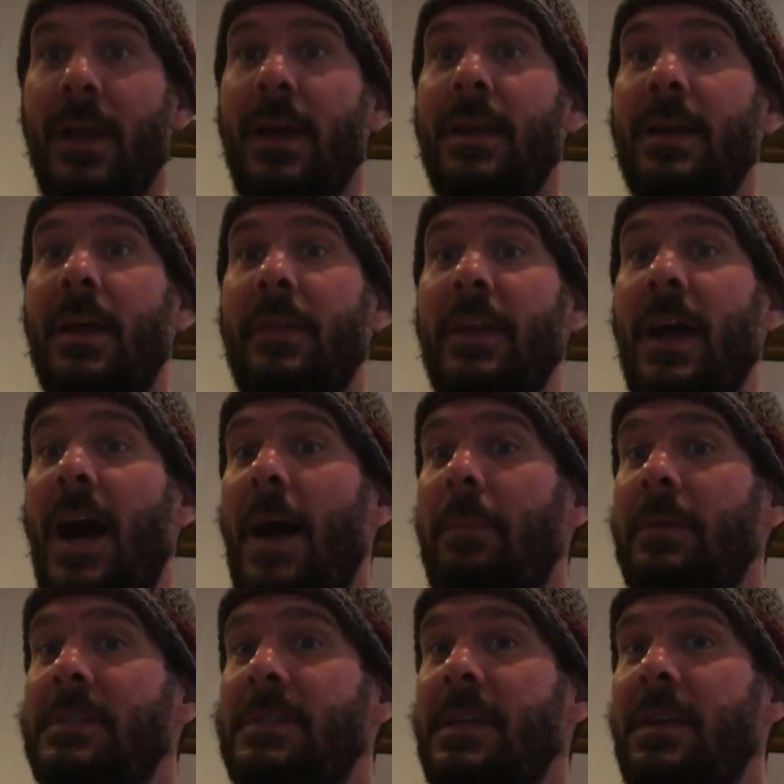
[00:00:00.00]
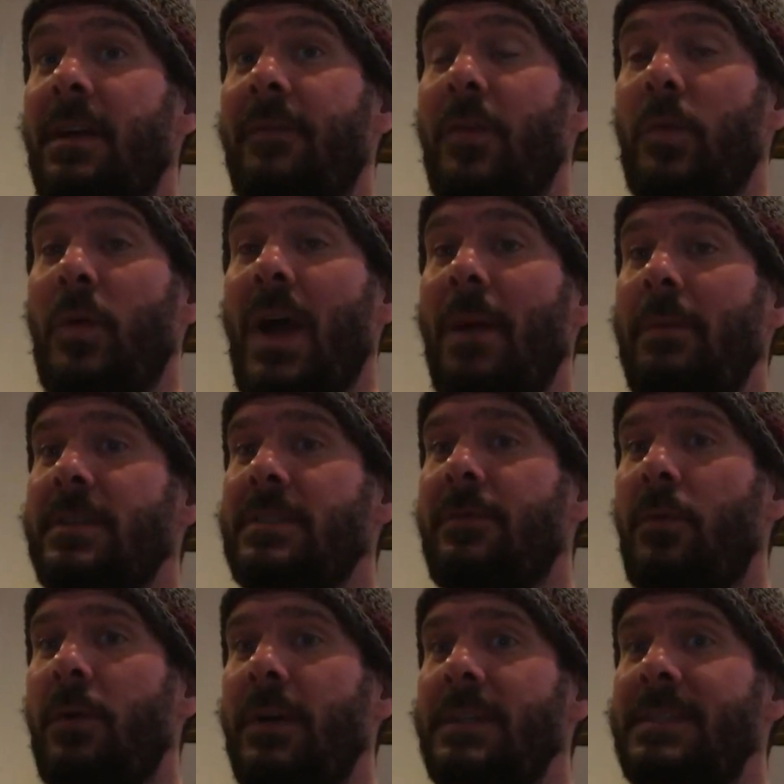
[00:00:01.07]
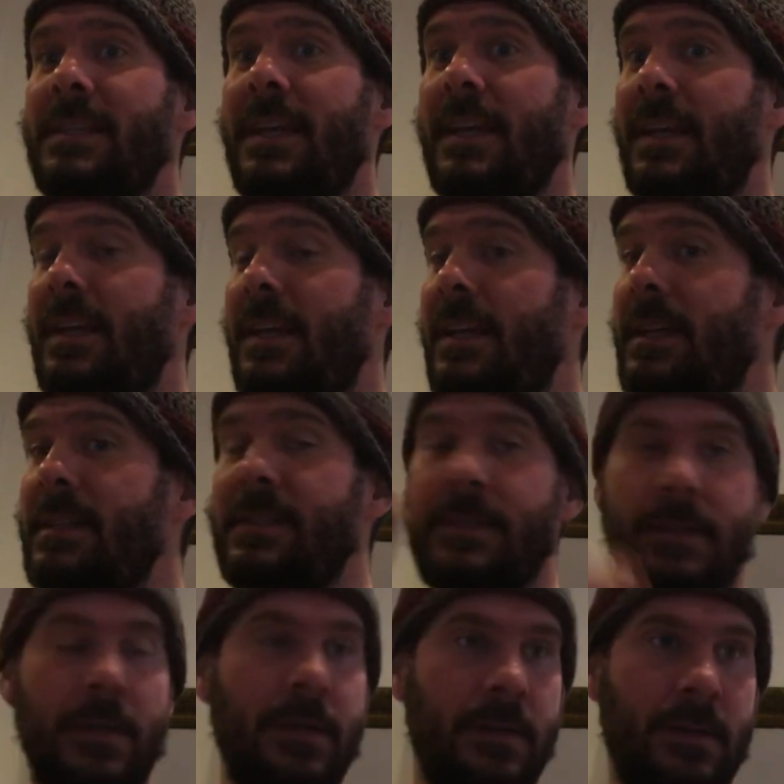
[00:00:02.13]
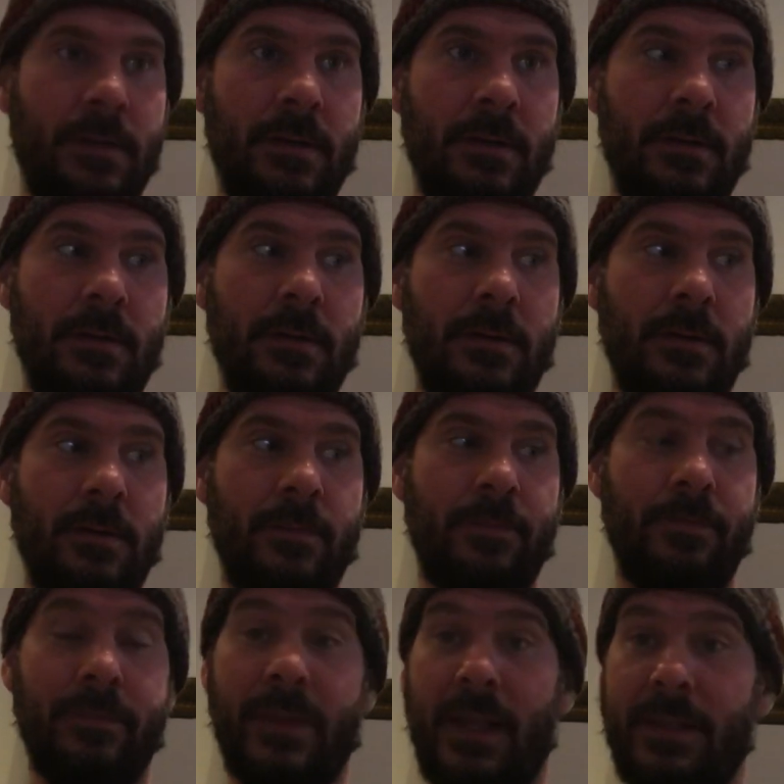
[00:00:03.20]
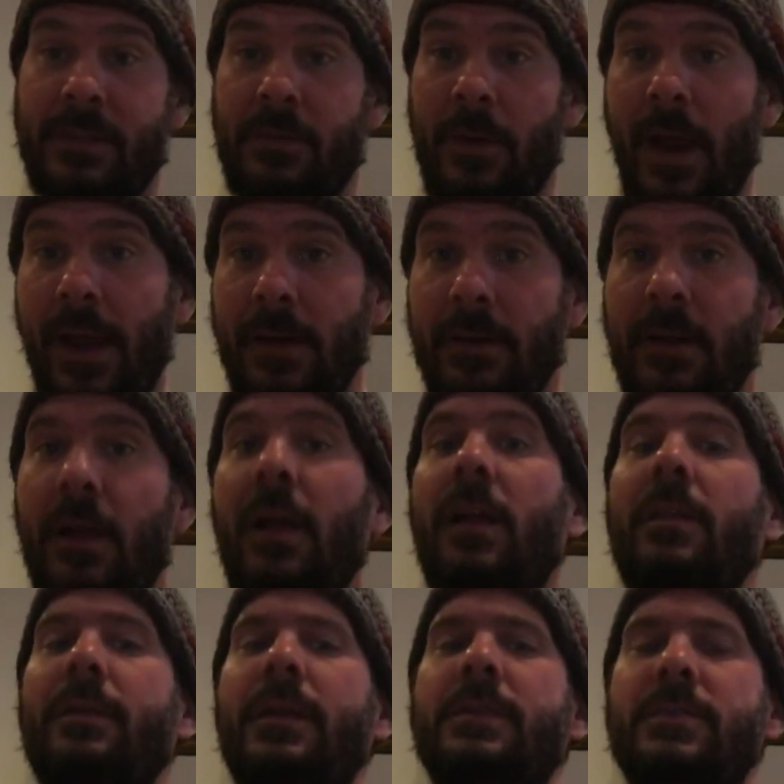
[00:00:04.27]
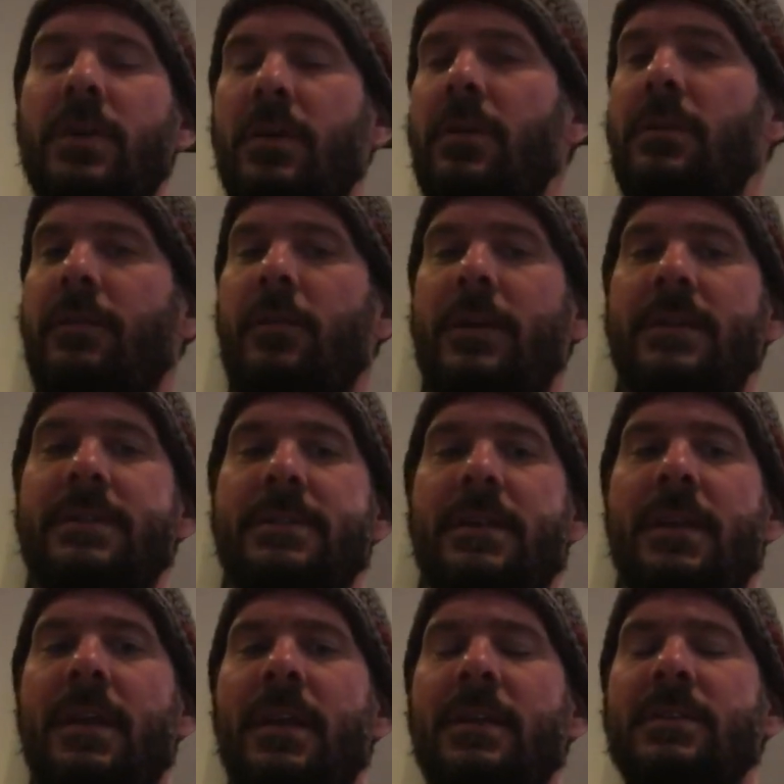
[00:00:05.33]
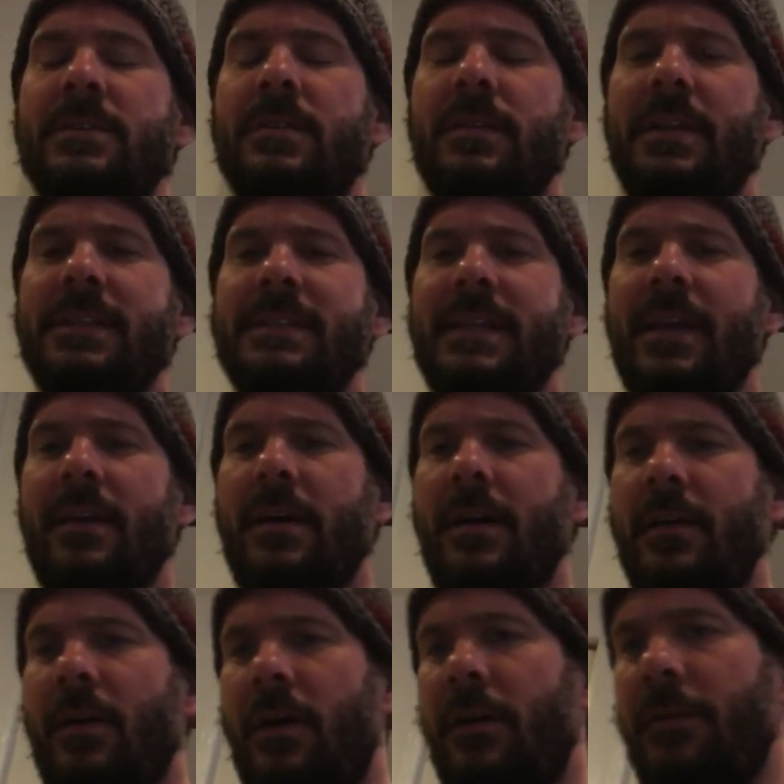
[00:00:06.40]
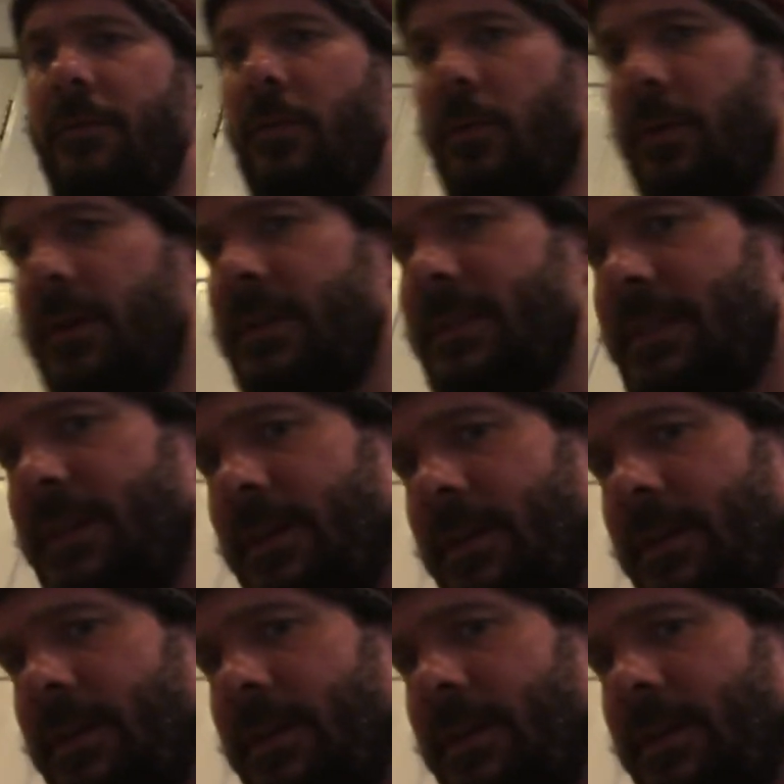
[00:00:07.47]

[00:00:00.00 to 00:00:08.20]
Now the opposite of the rabbit's voice is, that's right, the turtle voice. So let's get on all fours,